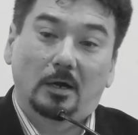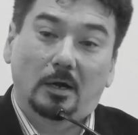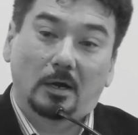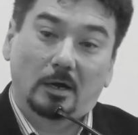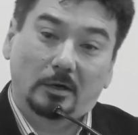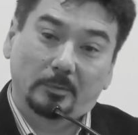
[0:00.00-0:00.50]

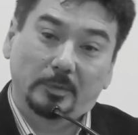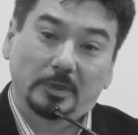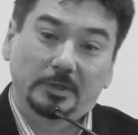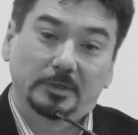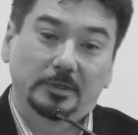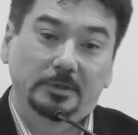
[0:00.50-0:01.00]
our
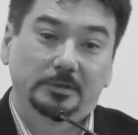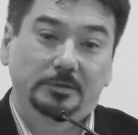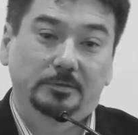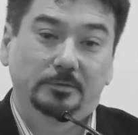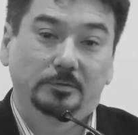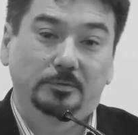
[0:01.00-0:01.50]
abilities
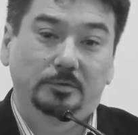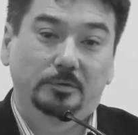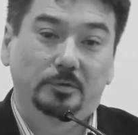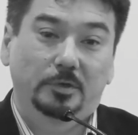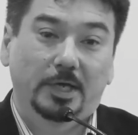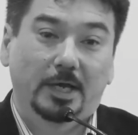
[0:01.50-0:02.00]
to, to
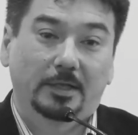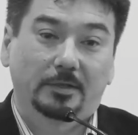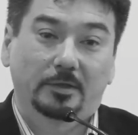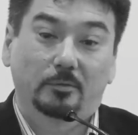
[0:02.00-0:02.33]
look at